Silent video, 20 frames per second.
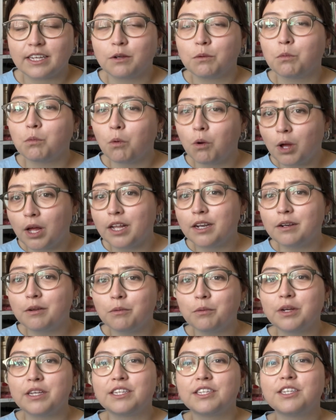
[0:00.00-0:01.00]
One
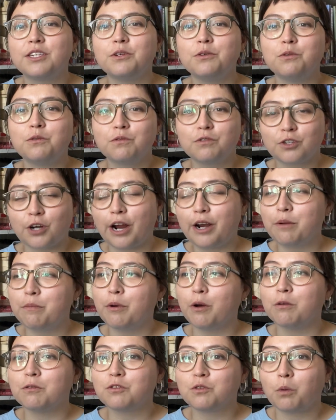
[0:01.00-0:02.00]
was to try to
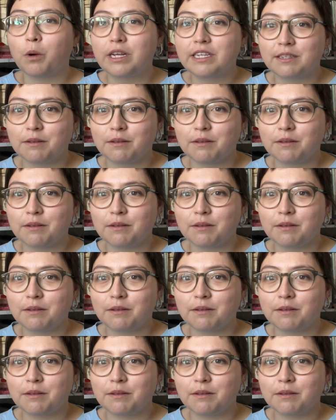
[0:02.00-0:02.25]
post twice